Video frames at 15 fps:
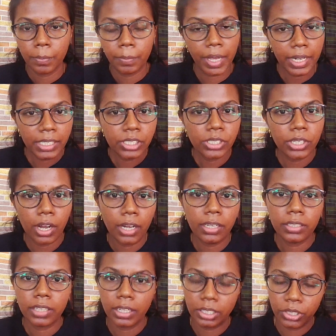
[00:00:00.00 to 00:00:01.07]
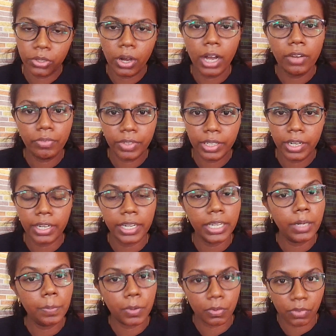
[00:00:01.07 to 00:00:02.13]
Make sure that you're
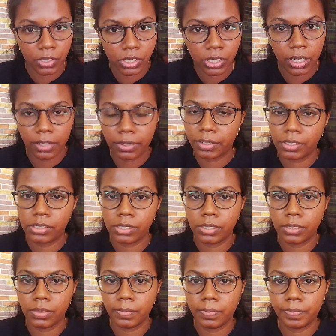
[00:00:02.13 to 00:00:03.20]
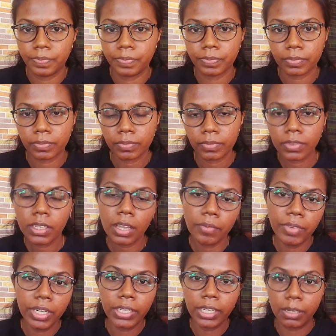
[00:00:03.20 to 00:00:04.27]
wearing a professional dress
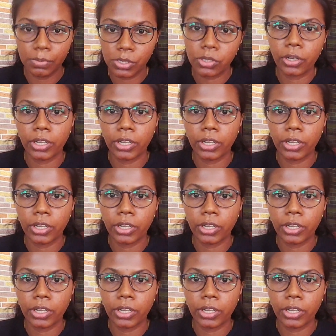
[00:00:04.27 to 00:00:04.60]
when it comes